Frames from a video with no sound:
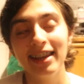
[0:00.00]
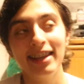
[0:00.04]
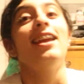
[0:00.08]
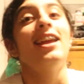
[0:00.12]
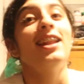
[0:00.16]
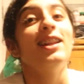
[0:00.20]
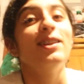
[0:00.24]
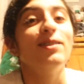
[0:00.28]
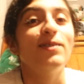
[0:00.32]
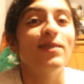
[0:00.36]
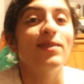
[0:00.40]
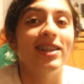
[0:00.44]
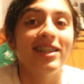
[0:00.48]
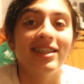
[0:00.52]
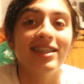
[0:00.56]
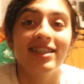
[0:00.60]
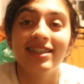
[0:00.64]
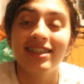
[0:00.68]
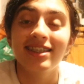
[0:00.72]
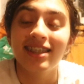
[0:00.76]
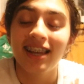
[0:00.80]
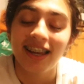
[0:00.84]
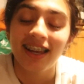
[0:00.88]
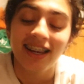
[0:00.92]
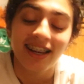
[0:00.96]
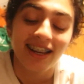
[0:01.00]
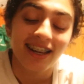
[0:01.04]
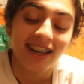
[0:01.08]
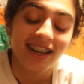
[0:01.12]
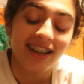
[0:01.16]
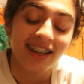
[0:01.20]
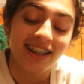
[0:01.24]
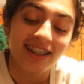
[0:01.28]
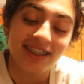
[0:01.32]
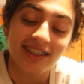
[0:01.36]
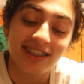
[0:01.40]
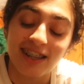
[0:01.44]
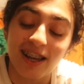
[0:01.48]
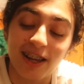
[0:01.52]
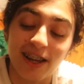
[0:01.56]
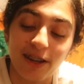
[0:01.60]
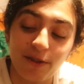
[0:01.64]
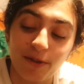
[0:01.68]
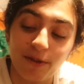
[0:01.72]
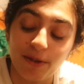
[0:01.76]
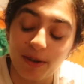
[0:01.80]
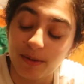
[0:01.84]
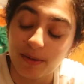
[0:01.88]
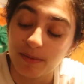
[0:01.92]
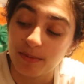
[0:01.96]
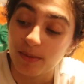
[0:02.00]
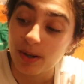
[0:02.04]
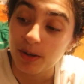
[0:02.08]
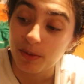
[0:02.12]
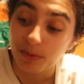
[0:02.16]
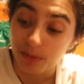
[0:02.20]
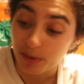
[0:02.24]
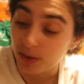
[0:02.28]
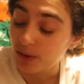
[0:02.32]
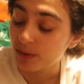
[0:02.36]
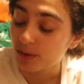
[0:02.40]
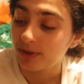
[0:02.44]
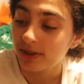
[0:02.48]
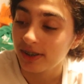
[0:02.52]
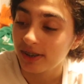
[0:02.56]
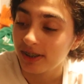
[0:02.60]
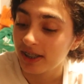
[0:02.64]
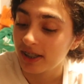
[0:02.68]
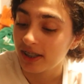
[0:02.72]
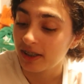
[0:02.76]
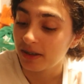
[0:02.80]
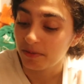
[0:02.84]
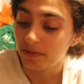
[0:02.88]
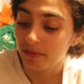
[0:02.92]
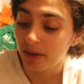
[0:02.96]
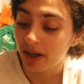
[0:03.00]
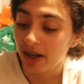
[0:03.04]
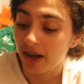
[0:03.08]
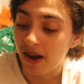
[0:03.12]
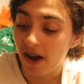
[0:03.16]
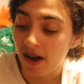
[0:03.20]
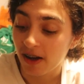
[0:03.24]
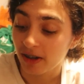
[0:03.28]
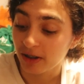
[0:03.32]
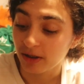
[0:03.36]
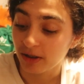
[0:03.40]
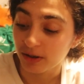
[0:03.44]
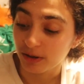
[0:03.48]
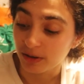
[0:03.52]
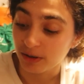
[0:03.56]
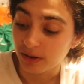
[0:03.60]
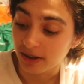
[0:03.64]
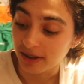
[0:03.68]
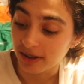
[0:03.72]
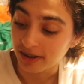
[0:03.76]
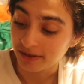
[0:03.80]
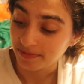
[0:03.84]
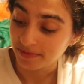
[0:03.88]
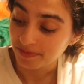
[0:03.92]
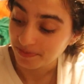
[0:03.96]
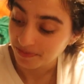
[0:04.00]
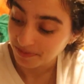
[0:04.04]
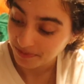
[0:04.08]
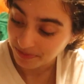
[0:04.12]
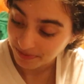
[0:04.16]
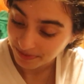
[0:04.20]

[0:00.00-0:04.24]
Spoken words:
Anyways, aside from roasting my hot glue gun,